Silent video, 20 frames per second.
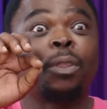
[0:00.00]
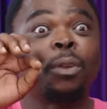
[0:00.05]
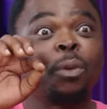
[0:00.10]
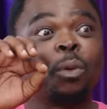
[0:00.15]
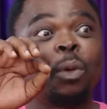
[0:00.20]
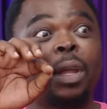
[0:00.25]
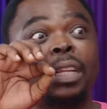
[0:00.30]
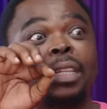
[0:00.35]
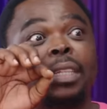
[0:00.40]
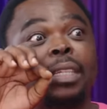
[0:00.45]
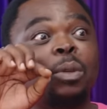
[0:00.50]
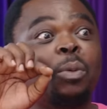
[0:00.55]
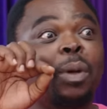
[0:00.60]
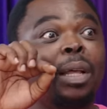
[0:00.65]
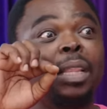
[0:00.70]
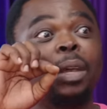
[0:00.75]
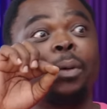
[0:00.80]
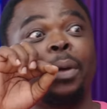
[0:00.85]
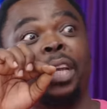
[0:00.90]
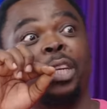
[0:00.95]
through and see
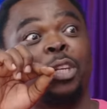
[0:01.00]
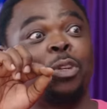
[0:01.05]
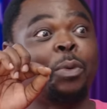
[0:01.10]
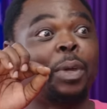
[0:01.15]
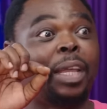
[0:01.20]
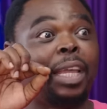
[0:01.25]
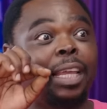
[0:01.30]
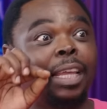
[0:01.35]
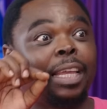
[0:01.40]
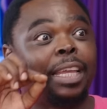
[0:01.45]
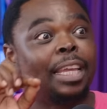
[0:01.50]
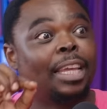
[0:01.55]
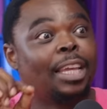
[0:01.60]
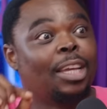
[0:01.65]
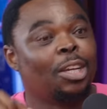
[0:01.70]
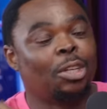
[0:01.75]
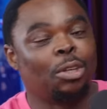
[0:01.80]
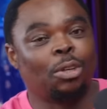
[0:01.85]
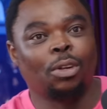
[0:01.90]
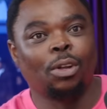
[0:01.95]
what they were doing,
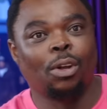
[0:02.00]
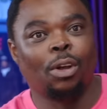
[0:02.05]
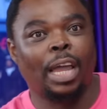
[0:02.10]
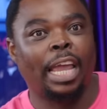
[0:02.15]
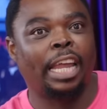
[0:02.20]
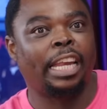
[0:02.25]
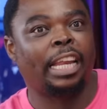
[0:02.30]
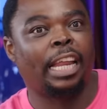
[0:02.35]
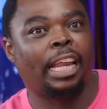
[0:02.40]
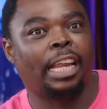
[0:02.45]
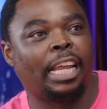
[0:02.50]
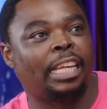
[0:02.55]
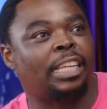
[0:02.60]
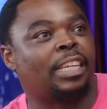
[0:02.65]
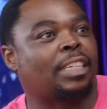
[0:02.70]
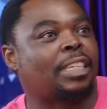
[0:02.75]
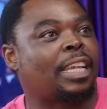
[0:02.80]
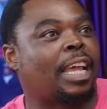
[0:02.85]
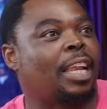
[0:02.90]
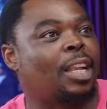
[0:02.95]
you know. And then I
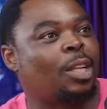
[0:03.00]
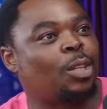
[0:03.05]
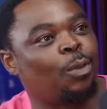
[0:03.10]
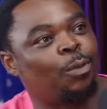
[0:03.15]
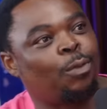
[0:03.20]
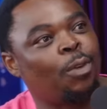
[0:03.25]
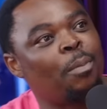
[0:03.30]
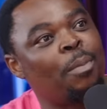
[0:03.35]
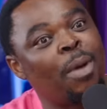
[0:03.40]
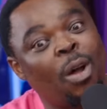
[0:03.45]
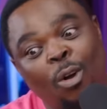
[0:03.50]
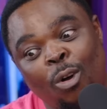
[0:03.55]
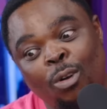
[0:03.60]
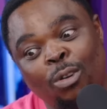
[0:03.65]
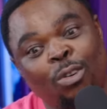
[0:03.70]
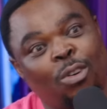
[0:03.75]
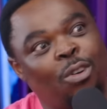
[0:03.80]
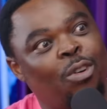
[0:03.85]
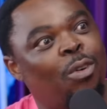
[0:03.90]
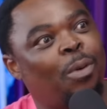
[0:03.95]
decided to form my
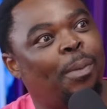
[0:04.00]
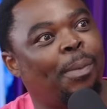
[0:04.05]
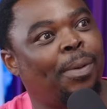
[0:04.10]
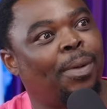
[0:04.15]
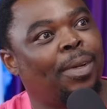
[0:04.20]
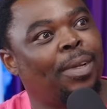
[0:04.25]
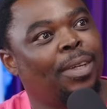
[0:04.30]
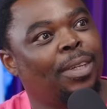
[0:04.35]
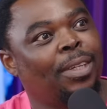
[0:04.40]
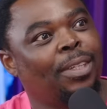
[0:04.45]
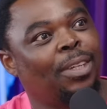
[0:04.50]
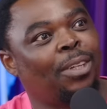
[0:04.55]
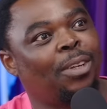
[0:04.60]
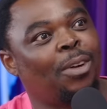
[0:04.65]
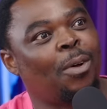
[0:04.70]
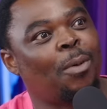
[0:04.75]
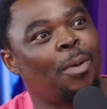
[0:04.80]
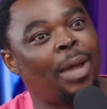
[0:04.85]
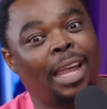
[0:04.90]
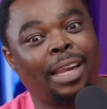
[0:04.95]
own group, you
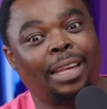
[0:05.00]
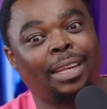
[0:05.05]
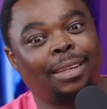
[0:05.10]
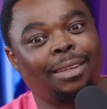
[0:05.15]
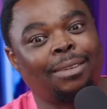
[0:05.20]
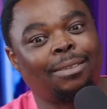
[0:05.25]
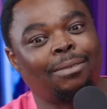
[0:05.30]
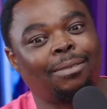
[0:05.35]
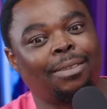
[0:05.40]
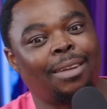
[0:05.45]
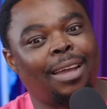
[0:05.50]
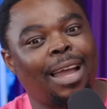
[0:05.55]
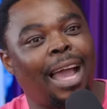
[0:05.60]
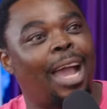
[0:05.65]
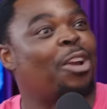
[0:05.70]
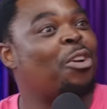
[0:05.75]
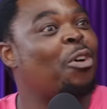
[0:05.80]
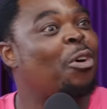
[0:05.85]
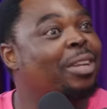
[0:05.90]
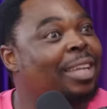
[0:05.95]
know. And
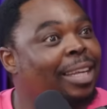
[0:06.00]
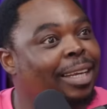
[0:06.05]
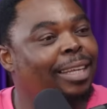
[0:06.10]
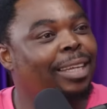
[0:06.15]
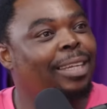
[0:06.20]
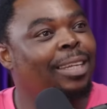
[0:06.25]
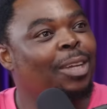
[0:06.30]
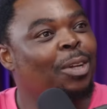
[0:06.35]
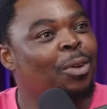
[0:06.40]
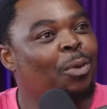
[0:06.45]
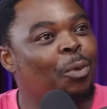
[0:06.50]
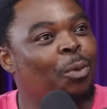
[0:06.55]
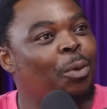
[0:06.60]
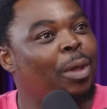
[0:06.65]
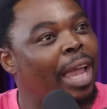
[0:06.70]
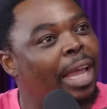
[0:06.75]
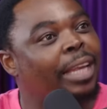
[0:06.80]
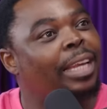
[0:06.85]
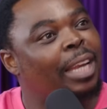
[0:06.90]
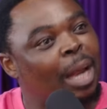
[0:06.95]
ironically, we
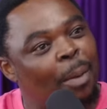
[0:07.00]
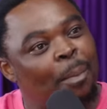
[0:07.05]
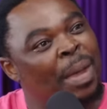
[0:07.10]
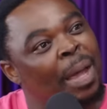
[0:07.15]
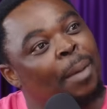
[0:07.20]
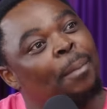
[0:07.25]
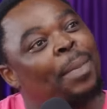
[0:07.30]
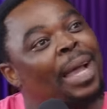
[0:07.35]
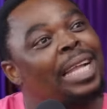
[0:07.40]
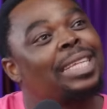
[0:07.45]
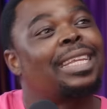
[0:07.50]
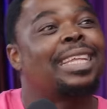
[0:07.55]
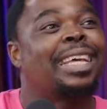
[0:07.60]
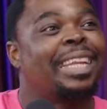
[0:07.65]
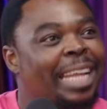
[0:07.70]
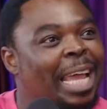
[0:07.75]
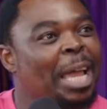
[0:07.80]
ended up being better than